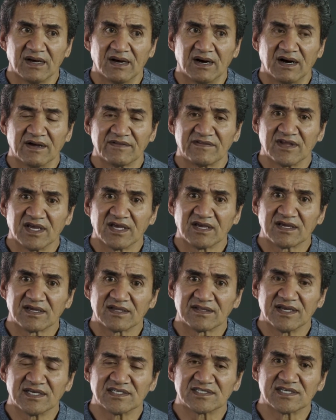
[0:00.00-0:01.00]
I think
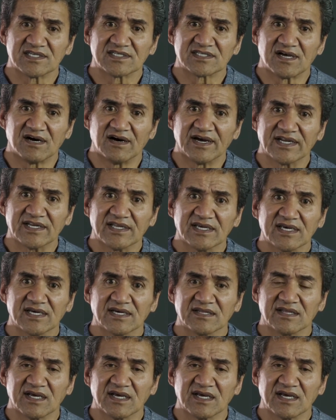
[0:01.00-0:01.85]
there's this idea